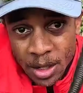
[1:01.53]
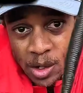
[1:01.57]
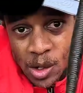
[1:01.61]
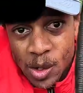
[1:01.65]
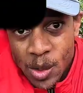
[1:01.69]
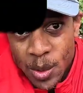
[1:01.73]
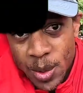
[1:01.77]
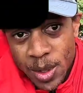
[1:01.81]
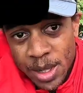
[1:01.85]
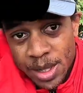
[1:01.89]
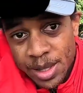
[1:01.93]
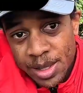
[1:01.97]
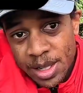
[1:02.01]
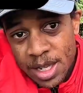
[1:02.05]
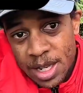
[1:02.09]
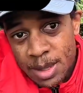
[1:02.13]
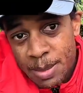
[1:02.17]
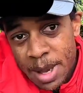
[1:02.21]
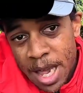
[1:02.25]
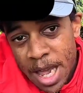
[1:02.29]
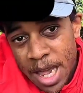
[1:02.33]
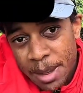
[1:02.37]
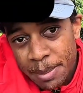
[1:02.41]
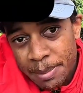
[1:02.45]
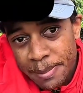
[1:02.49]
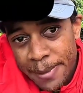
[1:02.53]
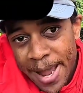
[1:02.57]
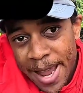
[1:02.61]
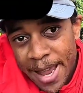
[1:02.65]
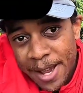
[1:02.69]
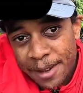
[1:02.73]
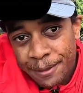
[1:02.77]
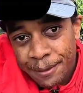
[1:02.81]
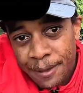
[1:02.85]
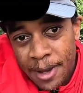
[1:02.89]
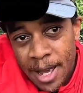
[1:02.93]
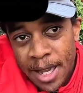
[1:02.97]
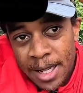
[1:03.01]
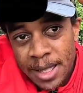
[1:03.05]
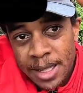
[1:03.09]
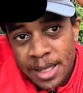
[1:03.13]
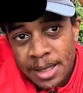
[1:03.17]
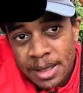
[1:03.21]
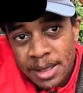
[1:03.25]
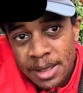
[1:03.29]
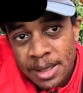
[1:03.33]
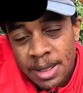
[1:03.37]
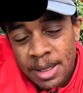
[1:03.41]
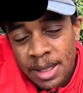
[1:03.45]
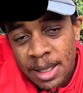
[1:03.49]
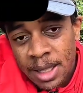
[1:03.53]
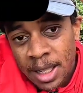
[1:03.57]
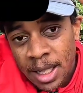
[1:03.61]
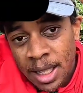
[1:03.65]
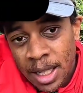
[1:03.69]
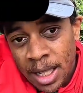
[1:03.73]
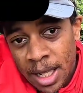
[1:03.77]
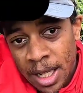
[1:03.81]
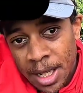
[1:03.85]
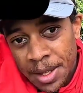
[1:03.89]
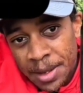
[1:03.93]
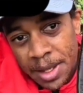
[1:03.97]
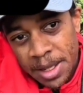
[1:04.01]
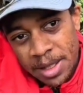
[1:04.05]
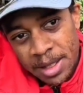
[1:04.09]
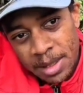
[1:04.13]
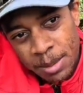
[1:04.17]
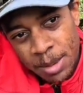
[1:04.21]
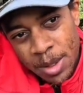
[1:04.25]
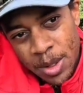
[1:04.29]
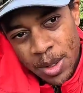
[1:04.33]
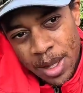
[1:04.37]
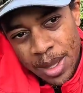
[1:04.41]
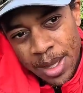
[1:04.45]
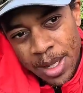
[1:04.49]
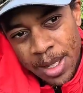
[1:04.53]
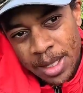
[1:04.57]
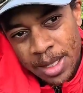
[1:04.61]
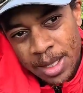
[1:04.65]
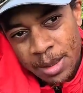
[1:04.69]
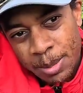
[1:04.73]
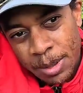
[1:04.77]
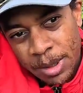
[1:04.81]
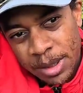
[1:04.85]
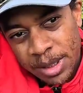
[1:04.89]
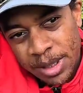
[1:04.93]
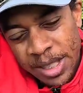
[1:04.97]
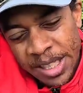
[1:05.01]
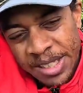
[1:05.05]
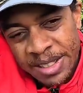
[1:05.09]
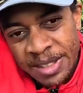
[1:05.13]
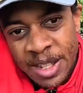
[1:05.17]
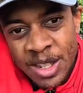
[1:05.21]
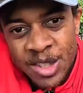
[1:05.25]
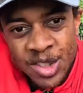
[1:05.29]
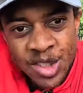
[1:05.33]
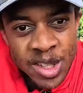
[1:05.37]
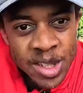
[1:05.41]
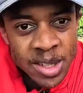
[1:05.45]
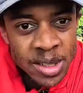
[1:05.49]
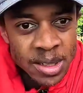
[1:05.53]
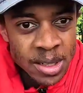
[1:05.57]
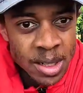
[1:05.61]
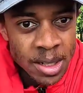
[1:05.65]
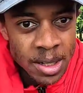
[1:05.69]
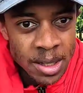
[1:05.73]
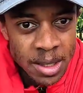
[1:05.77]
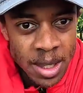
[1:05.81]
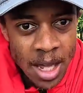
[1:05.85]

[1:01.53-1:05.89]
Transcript: I'll go to a Z-Man Mag Fatties. That's about, I think it's about 6 inches.